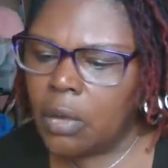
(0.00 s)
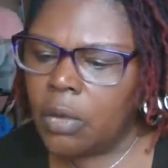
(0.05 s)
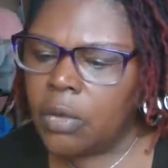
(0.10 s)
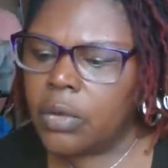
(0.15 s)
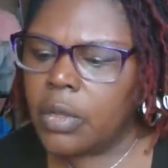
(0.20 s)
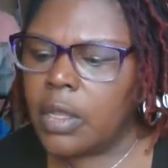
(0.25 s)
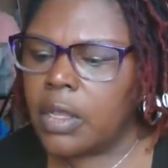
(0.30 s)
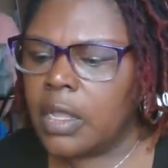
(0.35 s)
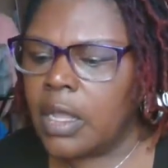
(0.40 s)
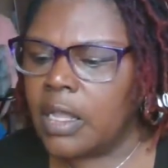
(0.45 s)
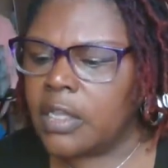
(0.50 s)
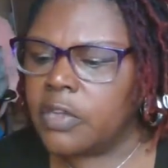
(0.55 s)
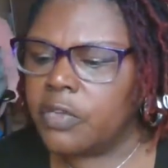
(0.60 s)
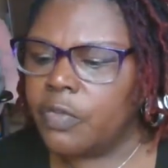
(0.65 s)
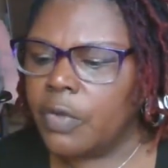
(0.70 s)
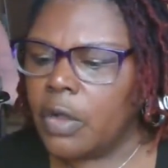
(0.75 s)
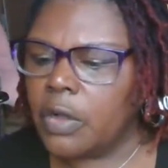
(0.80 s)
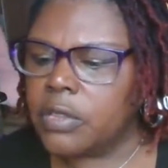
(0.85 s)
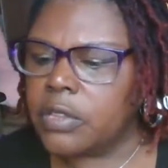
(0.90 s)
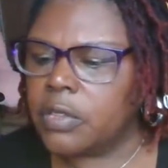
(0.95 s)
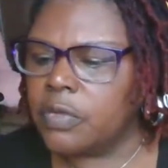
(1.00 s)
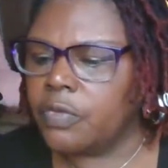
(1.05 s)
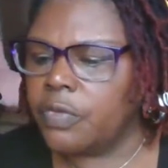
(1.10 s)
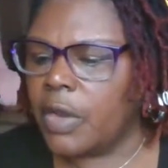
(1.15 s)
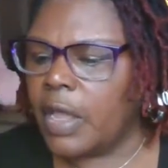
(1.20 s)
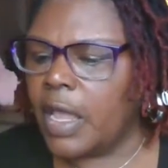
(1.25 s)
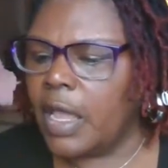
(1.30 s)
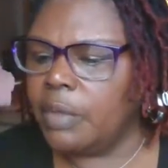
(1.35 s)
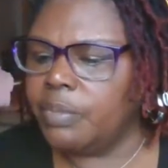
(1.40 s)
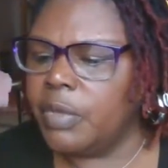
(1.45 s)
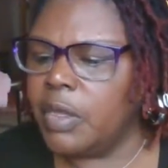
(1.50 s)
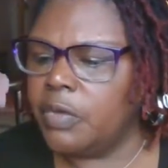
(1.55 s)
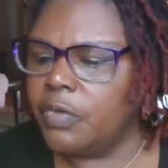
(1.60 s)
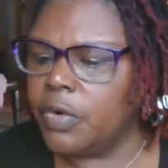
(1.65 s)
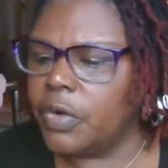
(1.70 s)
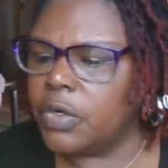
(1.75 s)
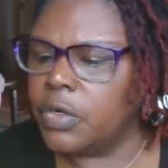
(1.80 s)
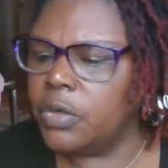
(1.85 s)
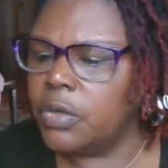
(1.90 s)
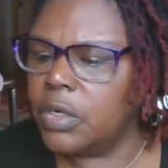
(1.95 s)
oh yes, falsely flagged me
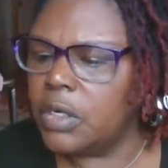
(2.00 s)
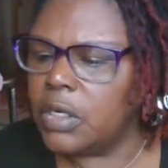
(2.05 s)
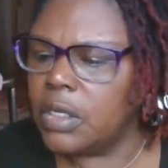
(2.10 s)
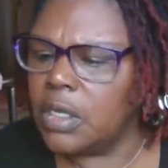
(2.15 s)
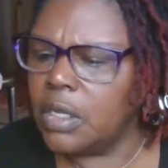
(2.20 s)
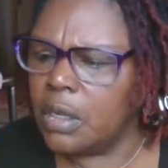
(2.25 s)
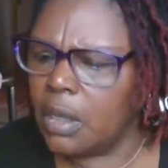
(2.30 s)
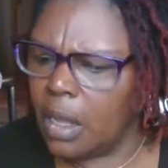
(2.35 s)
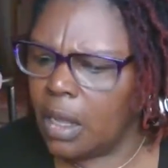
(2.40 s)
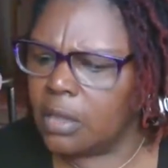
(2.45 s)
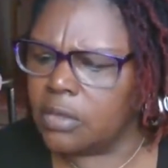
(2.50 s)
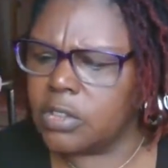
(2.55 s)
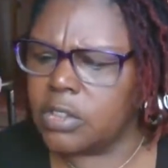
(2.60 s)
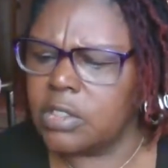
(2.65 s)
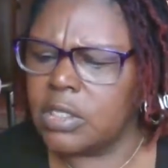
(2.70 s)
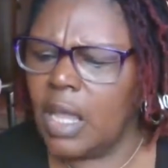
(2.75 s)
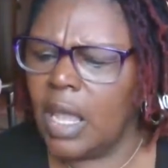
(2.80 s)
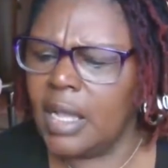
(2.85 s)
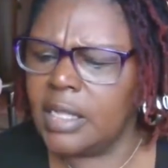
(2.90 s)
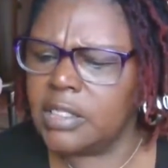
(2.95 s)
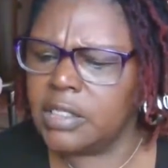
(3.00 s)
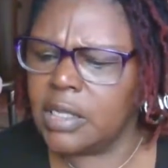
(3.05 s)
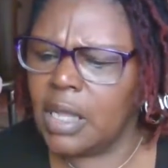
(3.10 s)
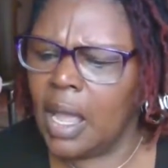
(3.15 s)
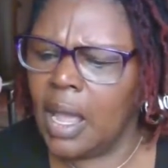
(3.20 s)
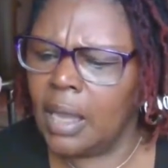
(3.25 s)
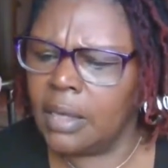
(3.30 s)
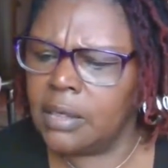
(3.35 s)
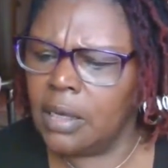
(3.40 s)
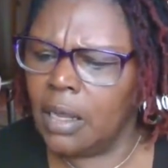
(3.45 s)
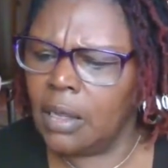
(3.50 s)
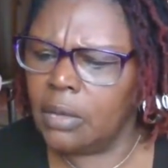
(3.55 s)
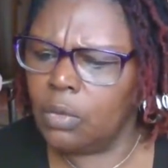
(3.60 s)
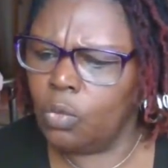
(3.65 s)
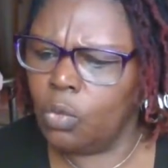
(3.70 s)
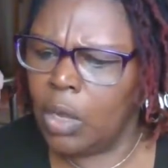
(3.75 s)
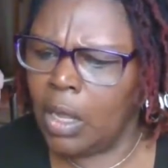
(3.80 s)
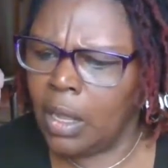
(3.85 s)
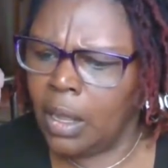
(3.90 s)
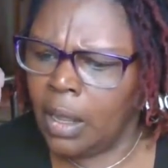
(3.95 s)
for nudity and sex conduct.
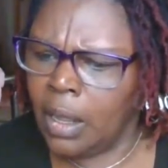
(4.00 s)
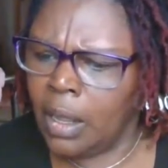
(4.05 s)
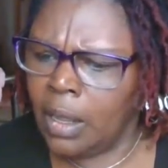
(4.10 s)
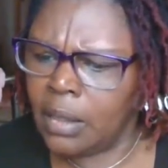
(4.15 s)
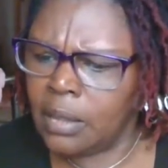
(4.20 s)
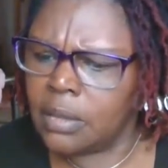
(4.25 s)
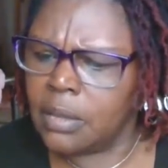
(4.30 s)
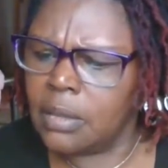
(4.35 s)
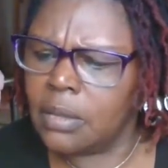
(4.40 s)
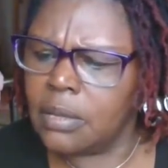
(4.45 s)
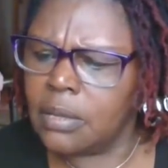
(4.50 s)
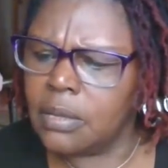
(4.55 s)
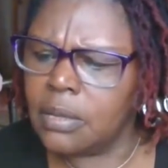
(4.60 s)
What?